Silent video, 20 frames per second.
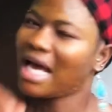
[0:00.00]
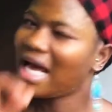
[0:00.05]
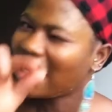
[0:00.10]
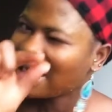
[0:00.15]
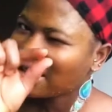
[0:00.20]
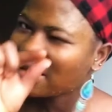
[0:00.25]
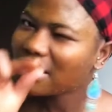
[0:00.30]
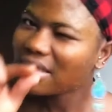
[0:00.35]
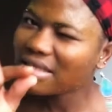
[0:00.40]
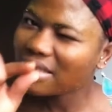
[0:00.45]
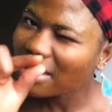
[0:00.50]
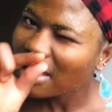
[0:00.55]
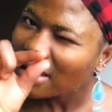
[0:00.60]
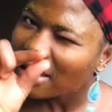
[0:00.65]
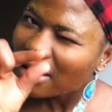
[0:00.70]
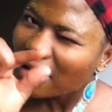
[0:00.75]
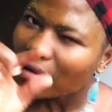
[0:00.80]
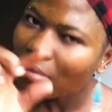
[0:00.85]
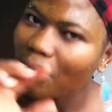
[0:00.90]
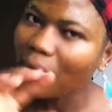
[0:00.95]
Just a
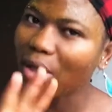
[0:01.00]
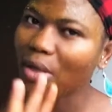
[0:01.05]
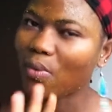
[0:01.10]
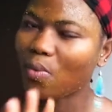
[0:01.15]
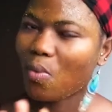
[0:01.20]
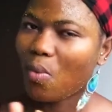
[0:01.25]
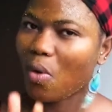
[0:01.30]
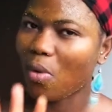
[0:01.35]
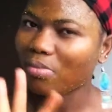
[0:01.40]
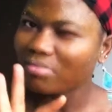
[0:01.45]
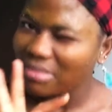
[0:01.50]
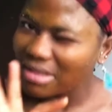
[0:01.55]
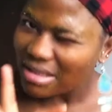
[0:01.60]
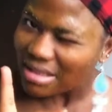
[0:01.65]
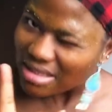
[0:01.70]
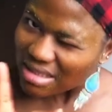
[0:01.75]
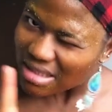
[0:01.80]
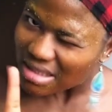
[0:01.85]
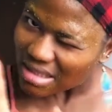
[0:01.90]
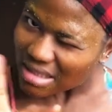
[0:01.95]
little bit warm,
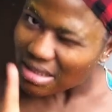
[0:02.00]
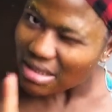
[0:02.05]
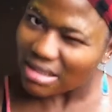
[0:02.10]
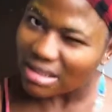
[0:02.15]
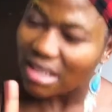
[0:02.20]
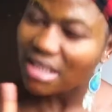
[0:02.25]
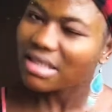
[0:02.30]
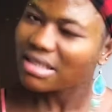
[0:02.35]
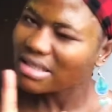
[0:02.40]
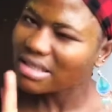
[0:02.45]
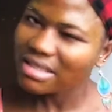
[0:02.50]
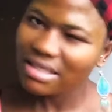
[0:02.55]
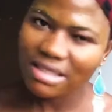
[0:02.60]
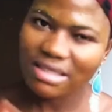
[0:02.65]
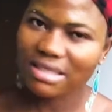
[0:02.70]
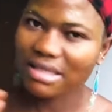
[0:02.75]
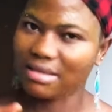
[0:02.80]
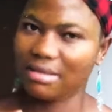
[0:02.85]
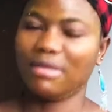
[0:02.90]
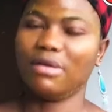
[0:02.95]
just
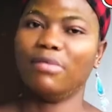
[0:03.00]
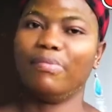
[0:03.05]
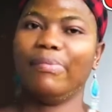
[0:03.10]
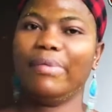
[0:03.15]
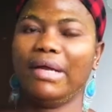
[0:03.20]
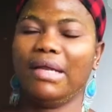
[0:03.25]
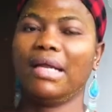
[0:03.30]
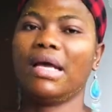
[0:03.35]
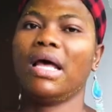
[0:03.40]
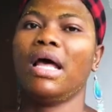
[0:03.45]
a little bit,